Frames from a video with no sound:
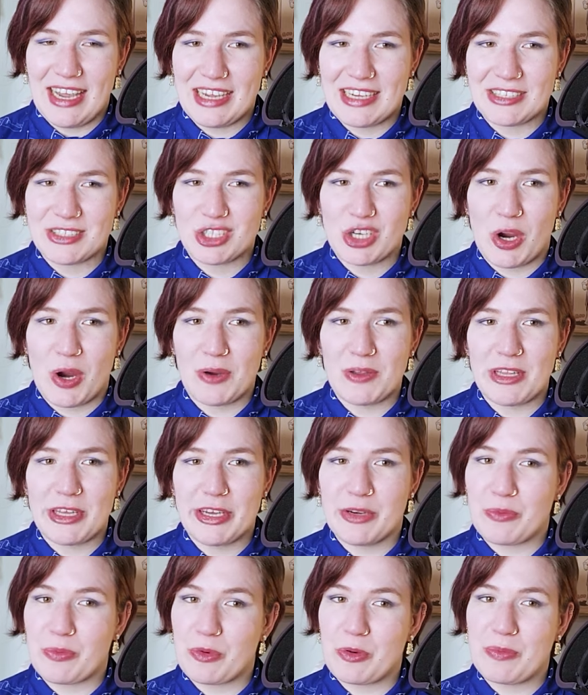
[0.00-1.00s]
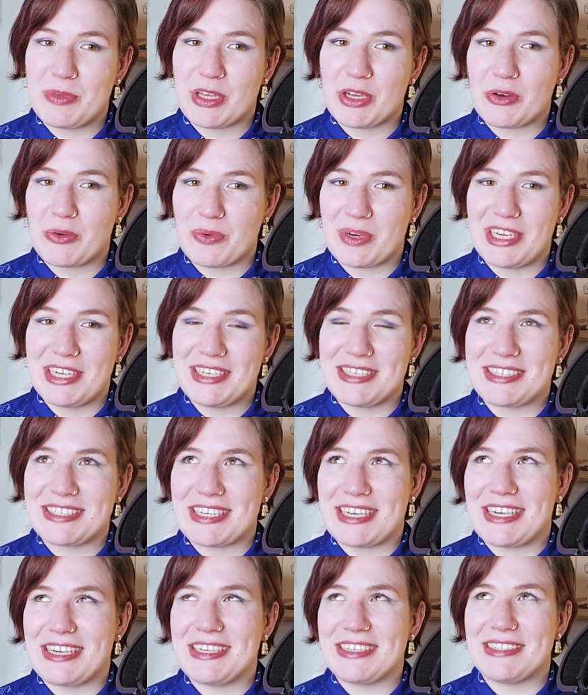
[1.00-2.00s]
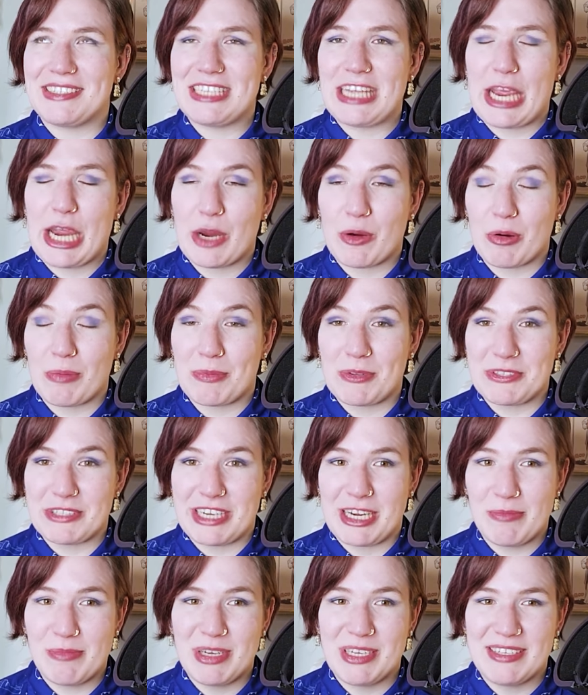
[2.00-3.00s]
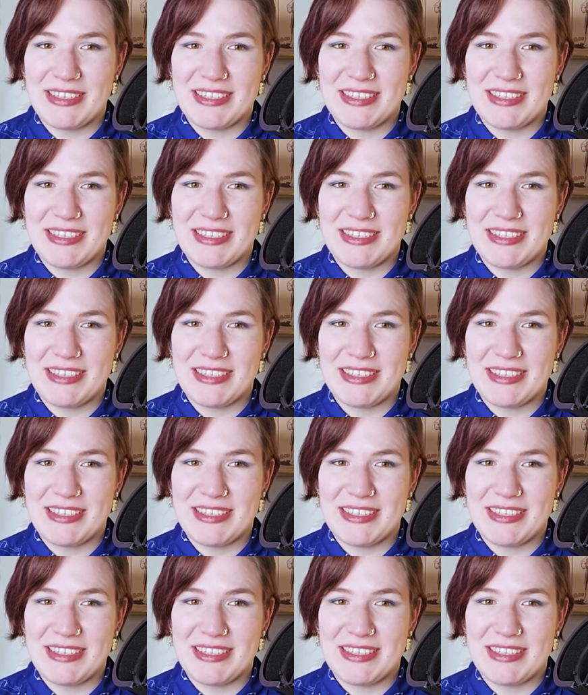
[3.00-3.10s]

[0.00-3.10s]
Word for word: And Carla and Ruby agree it's a terrible name.